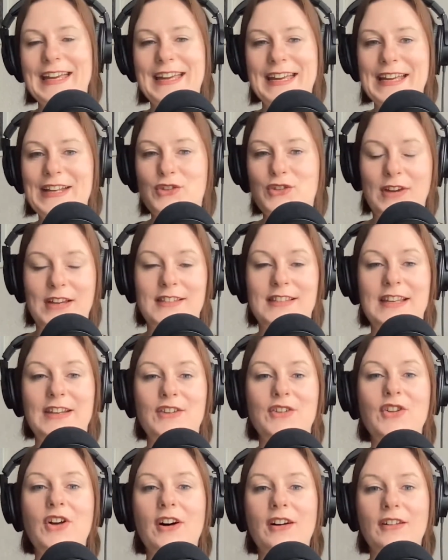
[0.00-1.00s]

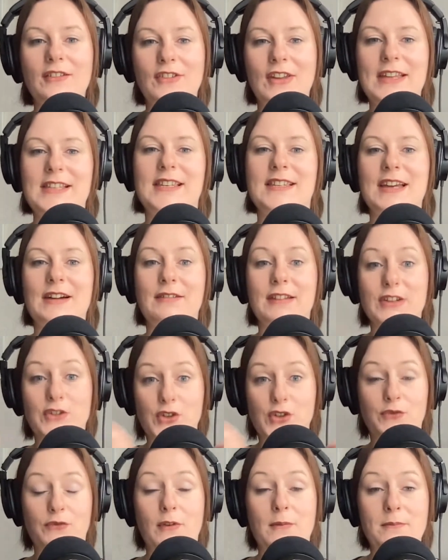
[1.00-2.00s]
interesting, not necessarily
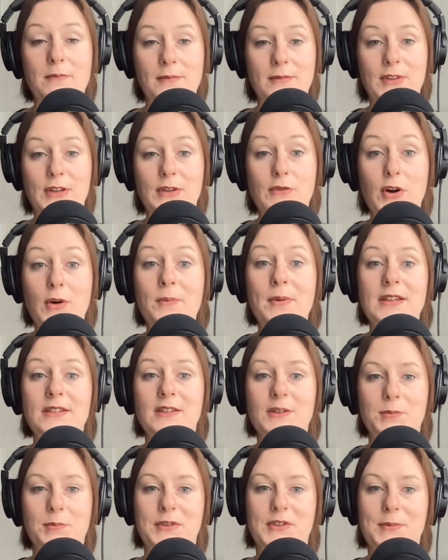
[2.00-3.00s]
just from your own
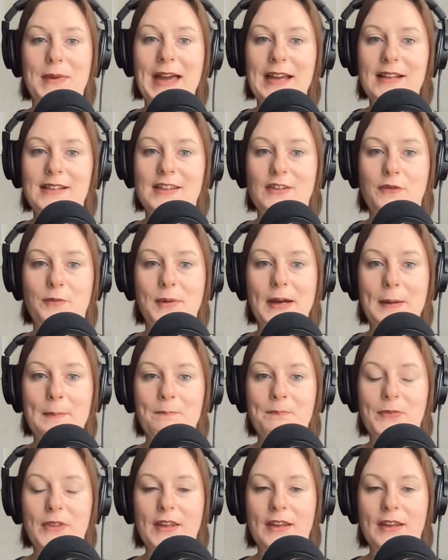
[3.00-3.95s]
personal perspective, but